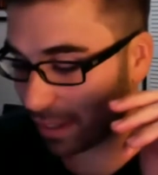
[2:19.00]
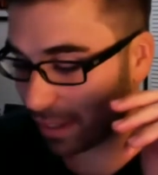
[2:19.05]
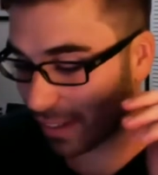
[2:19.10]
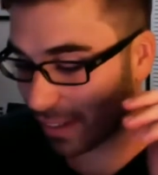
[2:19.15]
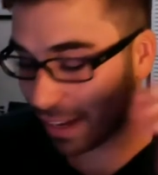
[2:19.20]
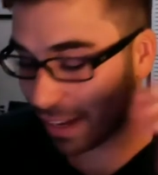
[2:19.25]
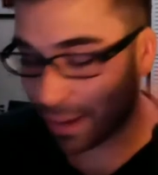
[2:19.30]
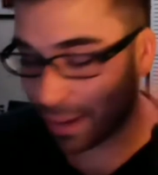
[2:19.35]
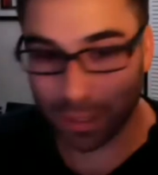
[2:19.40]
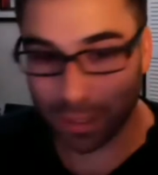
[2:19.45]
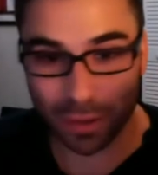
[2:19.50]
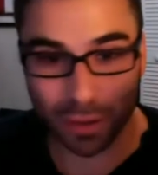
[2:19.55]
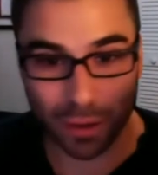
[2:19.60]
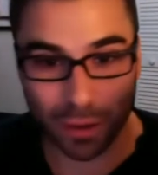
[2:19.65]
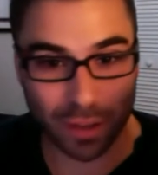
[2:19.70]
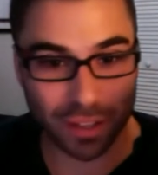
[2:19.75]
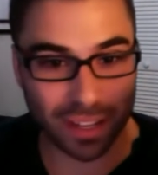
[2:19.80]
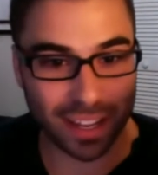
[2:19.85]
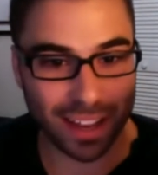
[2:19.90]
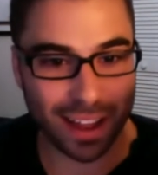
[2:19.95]
yeah, I mean,
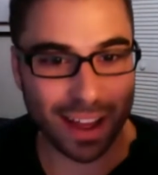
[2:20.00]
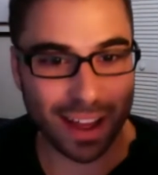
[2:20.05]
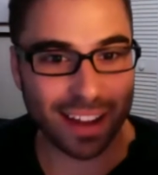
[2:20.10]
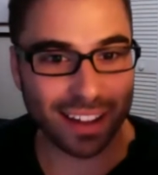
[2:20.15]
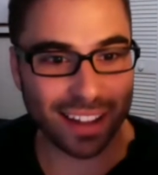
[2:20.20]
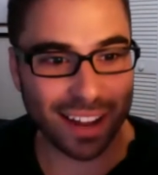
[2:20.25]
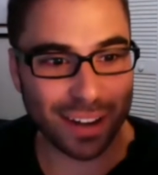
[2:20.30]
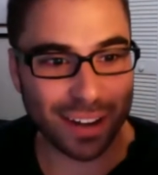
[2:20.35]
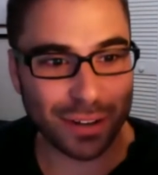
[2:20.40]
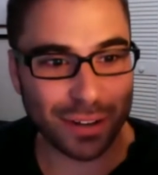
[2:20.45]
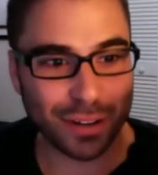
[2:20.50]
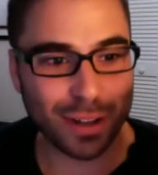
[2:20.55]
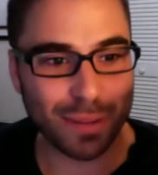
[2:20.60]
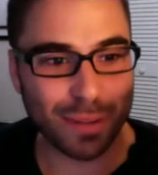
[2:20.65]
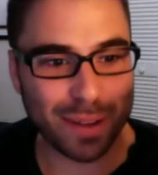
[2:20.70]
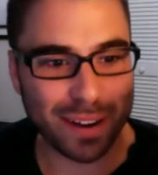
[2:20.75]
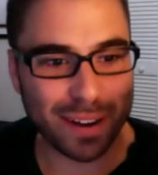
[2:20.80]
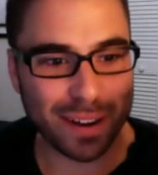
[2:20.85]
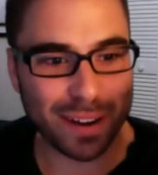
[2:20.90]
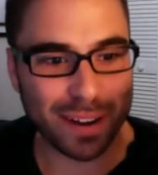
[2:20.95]
you, it allowed you to come
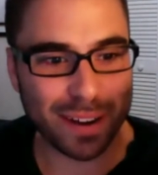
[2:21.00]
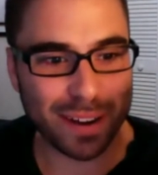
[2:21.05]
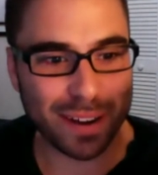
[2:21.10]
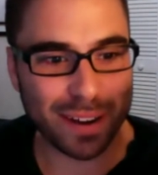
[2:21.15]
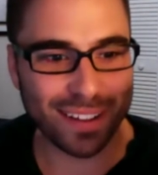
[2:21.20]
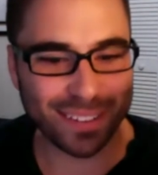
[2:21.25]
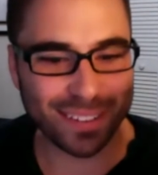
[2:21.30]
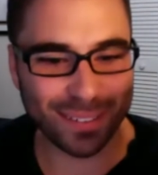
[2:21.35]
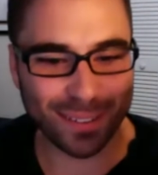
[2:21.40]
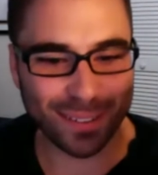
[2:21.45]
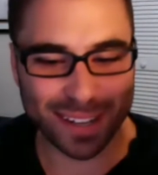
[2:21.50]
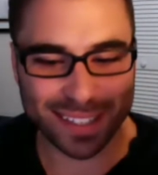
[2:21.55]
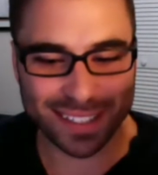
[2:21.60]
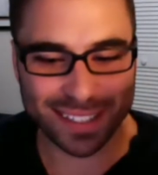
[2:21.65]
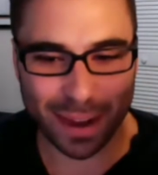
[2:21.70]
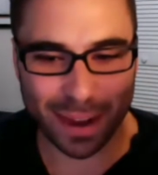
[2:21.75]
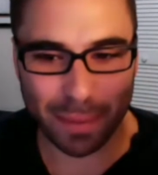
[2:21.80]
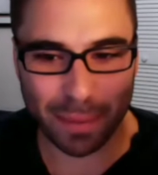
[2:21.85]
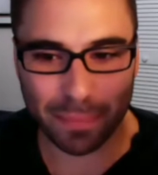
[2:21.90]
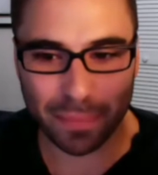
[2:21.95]
in at the right
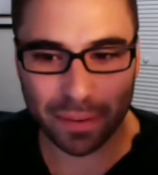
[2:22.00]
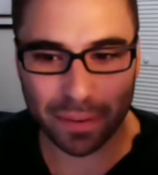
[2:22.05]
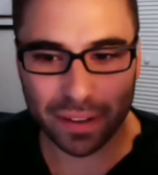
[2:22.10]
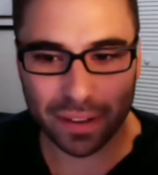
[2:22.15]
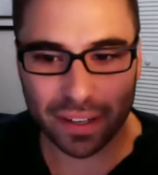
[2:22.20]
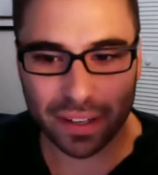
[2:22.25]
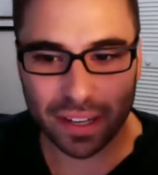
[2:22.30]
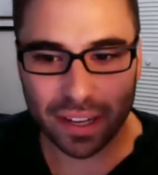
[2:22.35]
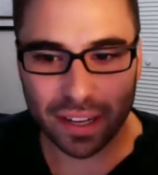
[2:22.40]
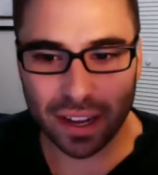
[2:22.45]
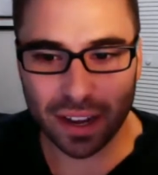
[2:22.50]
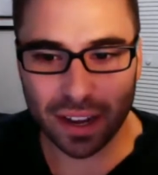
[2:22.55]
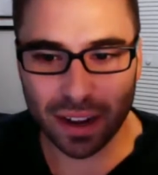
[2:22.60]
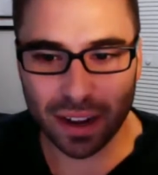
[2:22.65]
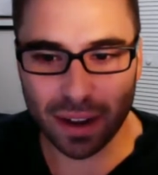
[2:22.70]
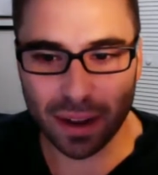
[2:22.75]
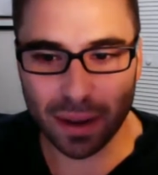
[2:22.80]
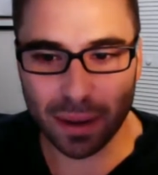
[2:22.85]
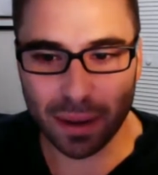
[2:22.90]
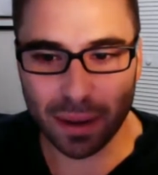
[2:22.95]
time.
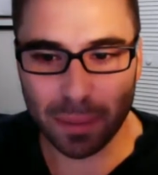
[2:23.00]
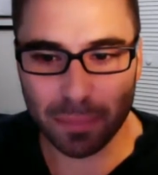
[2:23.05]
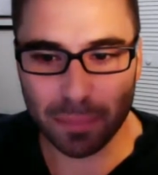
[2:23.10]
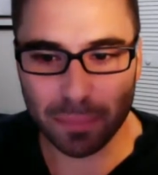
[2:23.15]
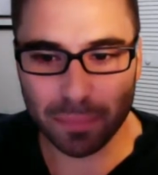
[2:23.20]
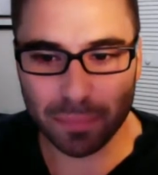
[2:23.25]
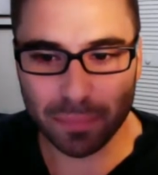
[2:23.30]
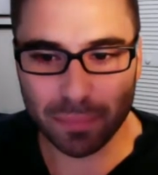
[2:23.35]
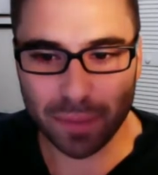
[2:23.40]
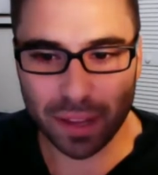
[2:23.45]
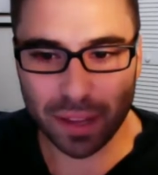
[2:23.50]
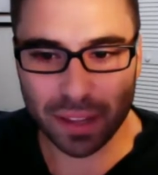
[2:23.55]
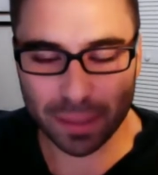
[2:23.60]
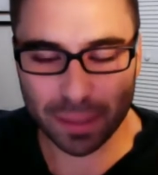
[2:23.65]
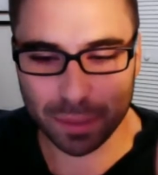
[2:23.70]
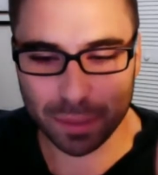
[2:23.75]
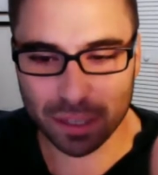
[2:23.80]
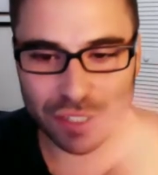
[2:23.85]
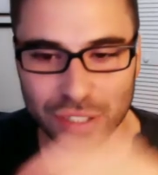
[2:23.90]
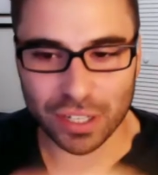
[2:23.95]
Um, I
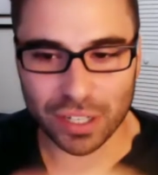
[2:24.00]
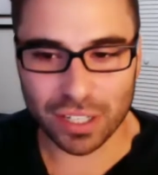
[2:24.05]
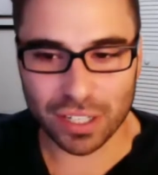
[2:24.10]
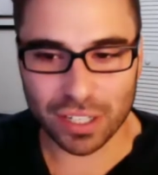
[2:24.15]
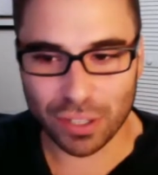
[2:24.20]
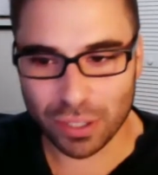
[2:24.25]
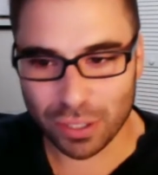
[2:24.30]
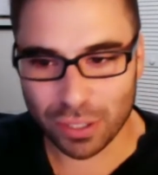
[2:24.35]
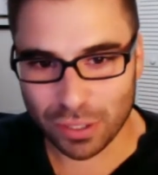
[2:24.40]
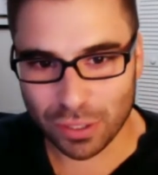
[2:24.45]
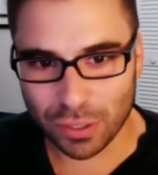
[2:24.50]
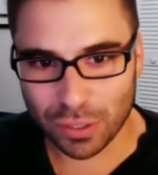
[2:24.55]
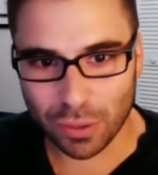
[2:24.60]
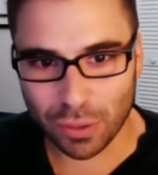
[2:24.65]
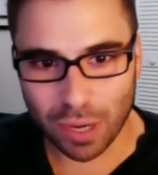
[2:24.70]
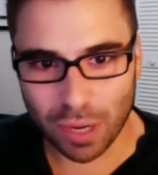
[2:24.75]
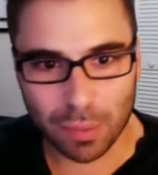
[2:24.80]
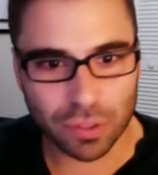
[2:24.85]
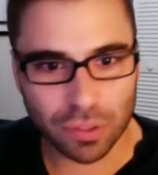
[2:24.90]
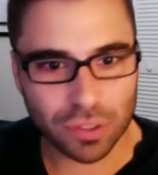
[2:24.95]
think because you got you, had,
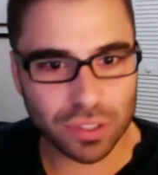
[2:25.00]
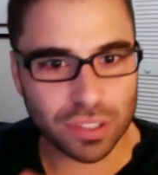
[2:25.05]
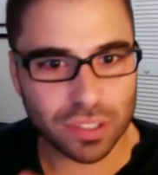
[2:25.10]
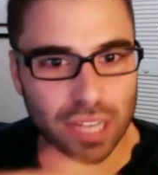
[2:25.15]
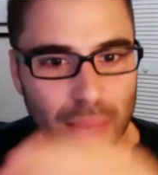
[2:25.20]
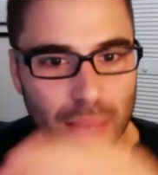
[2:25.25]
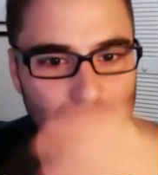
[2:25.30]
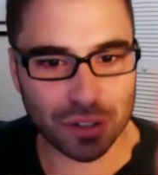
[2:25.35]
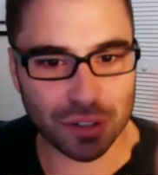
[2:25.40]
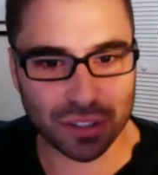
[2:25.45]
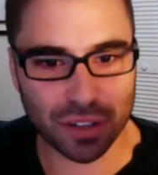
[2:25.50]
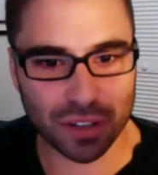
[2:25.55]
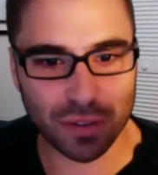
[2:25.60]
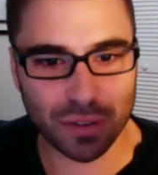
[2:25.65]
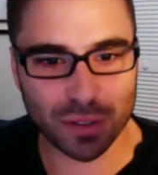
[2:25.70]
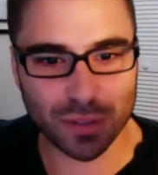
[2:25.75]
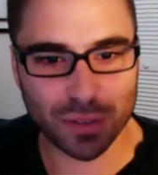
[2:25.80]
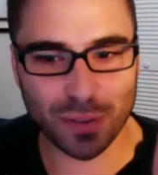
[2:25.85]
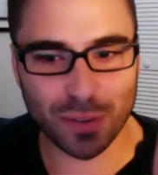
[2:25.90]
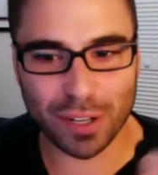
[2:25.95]
you were able to establish
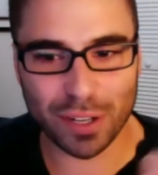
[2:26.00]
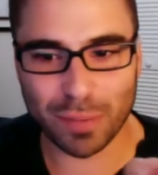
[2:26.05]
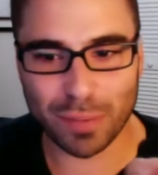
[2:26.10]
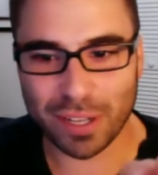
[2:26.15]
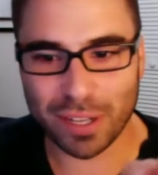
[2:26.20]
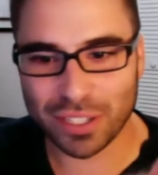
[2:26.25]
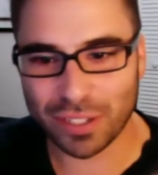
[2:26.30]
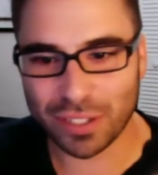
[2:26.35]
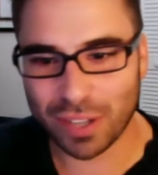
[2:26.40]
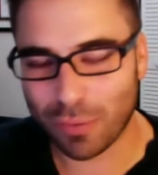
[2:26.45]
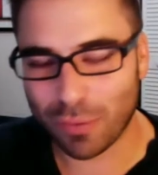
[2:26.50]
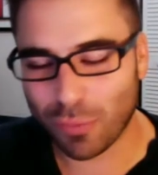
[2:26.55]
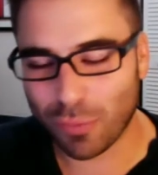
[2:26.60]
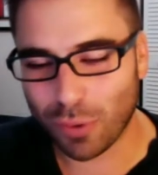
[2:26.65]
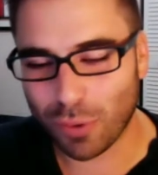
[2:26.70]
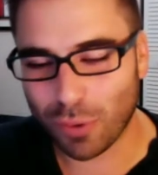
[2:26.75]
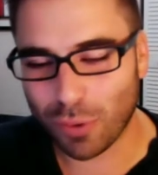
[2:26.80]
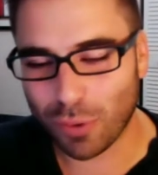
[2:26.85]
yourself, and it's funny you mentioned I won